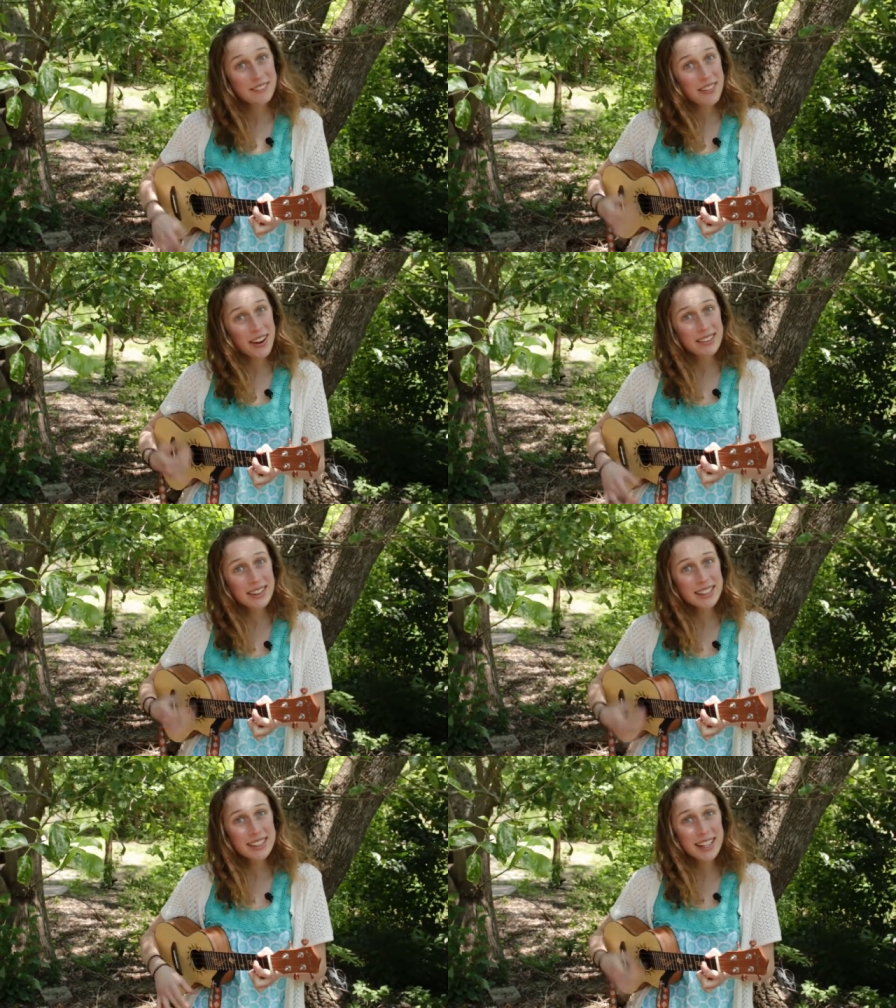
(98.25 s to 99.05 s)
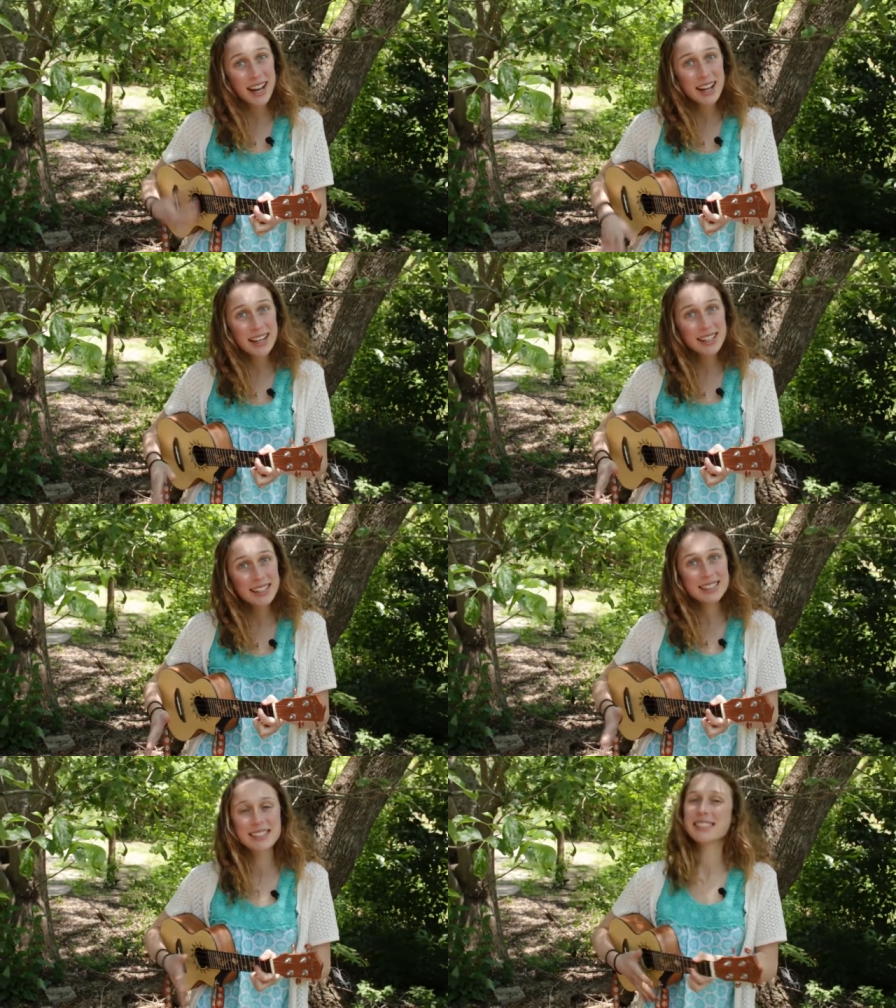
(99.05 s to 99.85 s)
Very
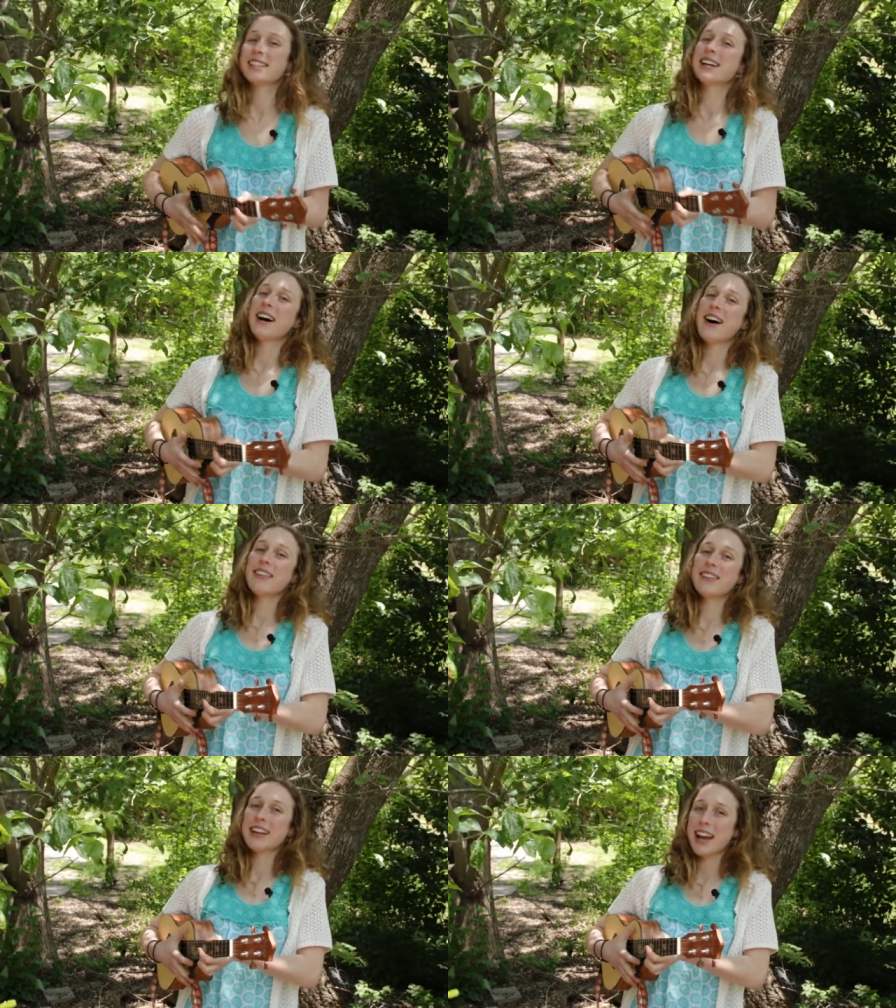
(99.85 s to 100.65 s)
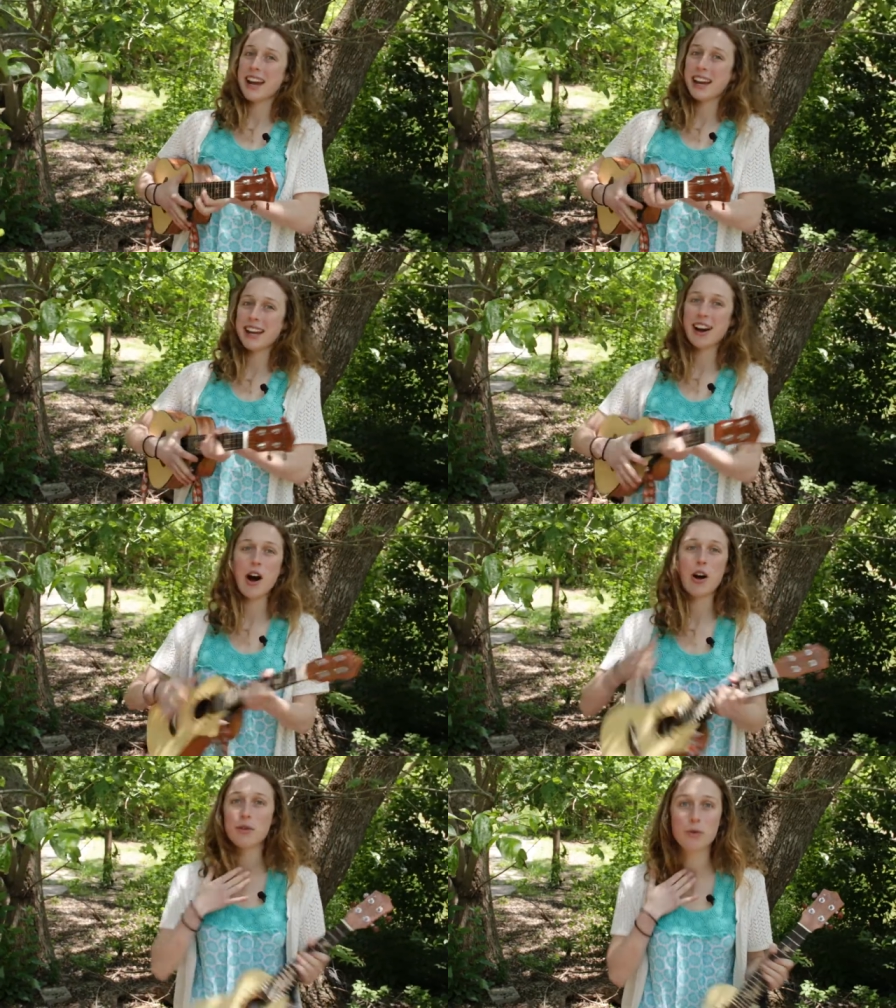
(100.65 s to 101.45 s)
nice. Okay,
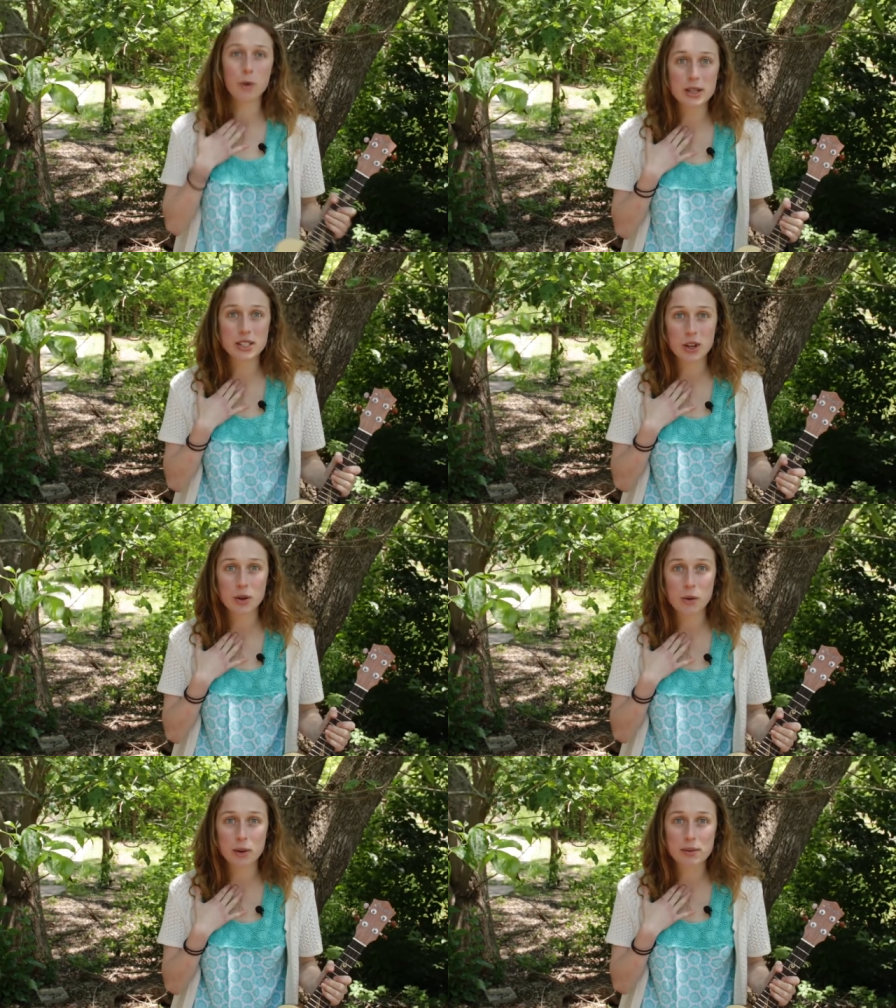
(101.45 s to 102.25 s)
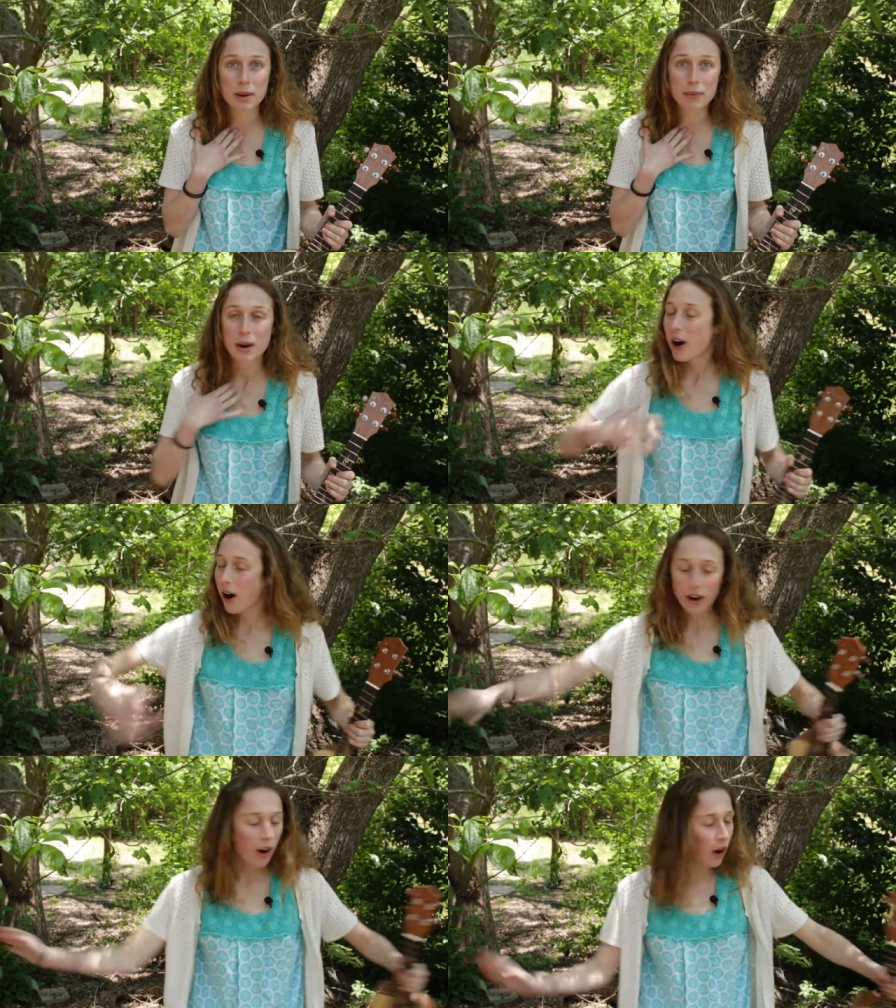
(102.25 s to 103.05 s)
our voices are warmed up,
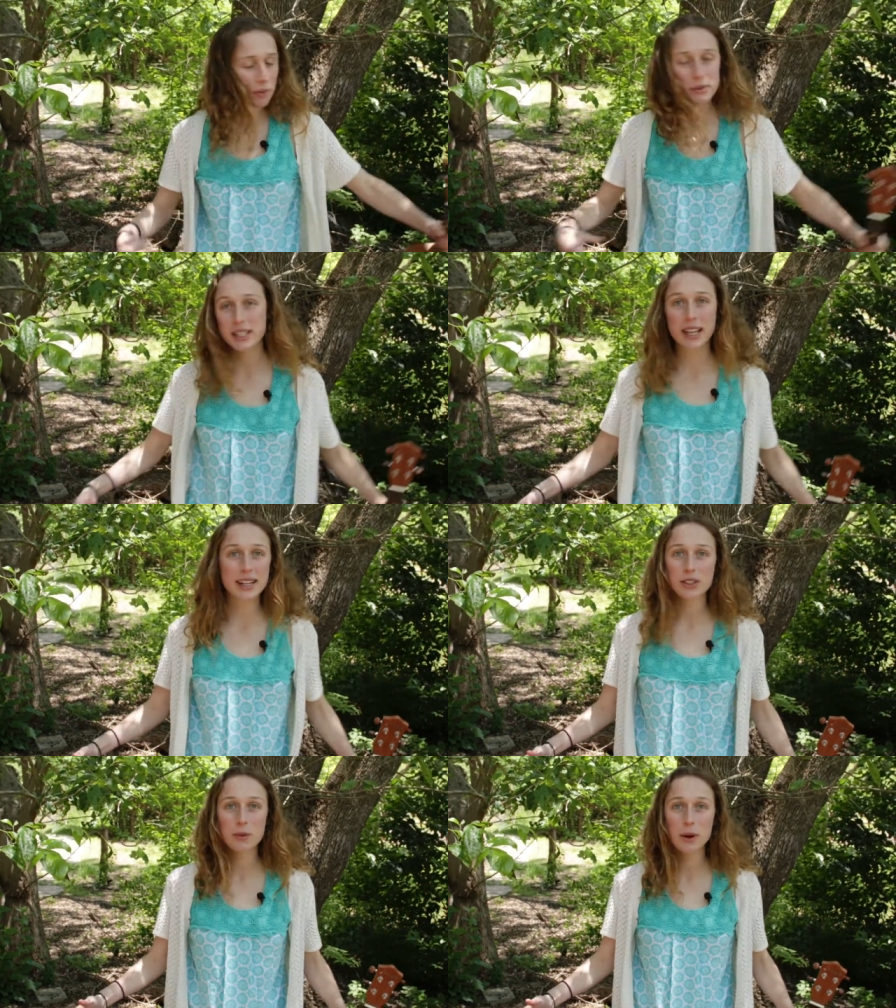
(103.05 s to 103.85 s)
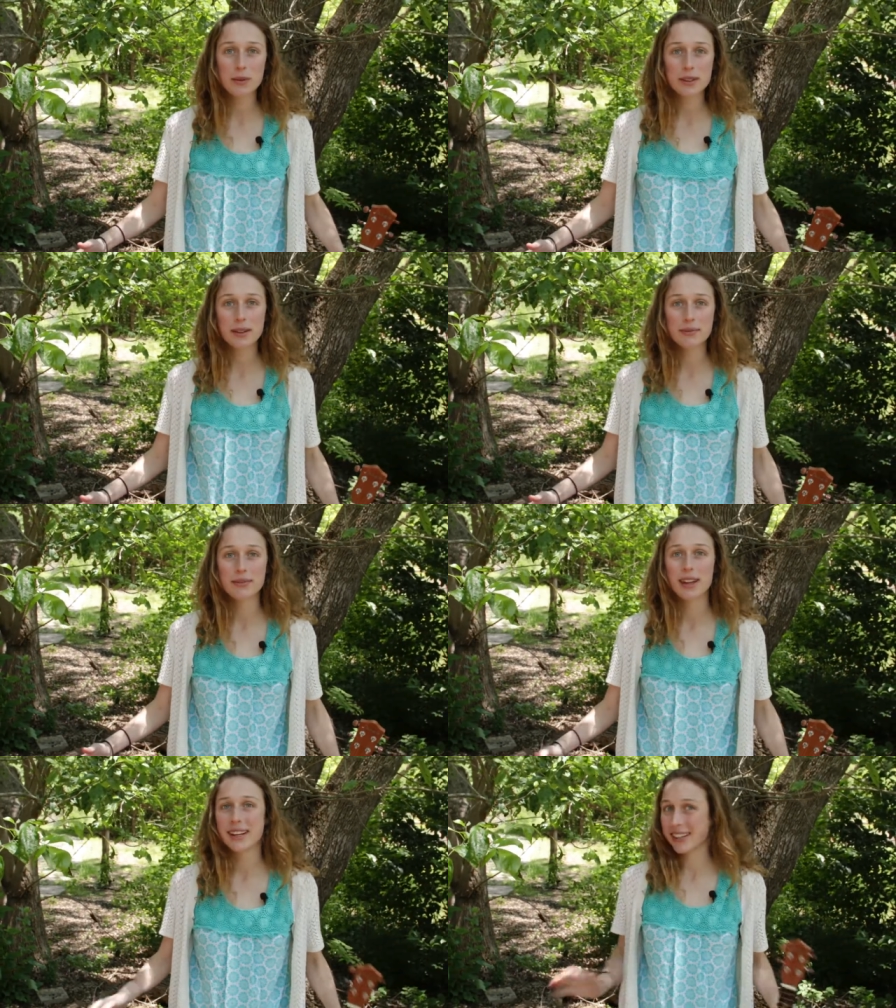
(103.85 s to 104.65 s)
our arms and legs are warmed up.
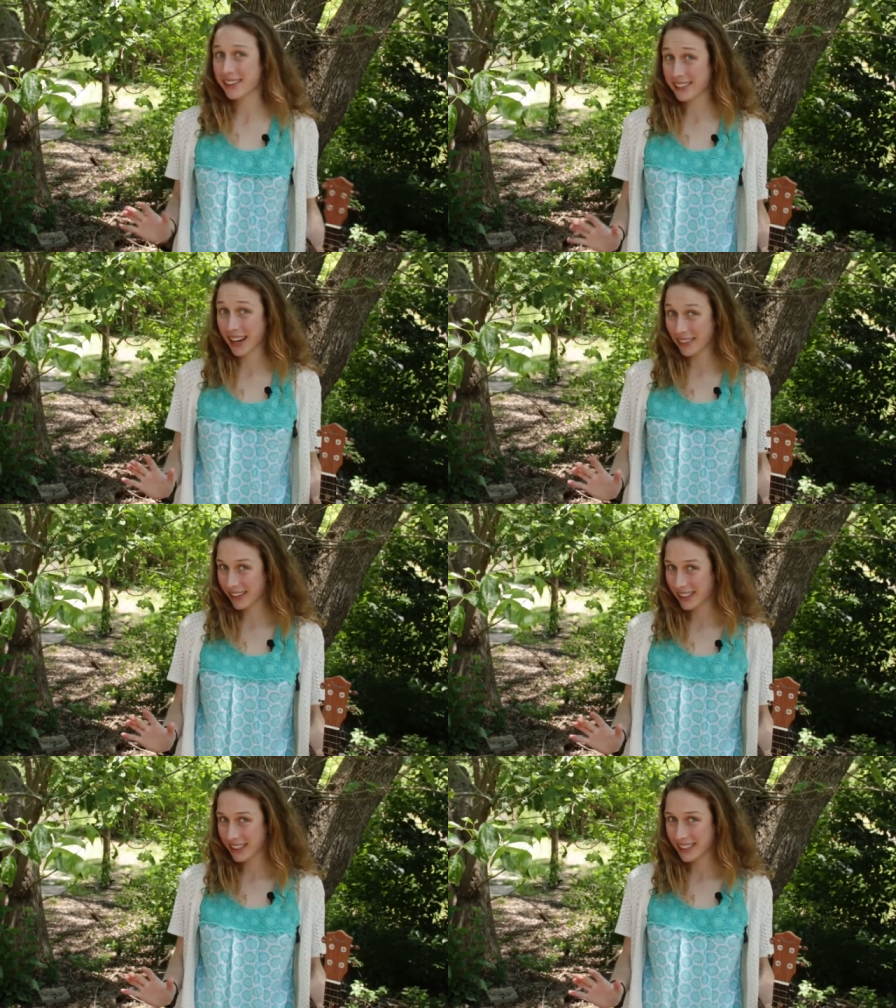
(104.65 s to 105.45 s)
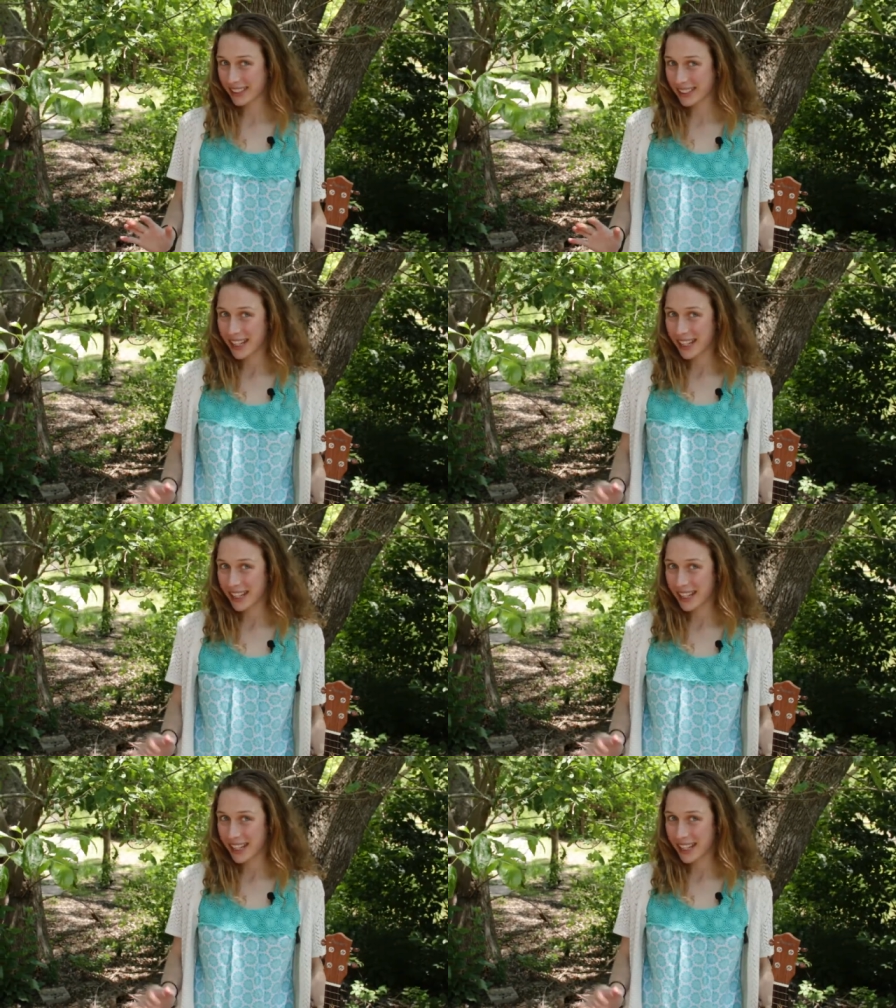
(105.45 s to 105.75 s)
You know what time it is?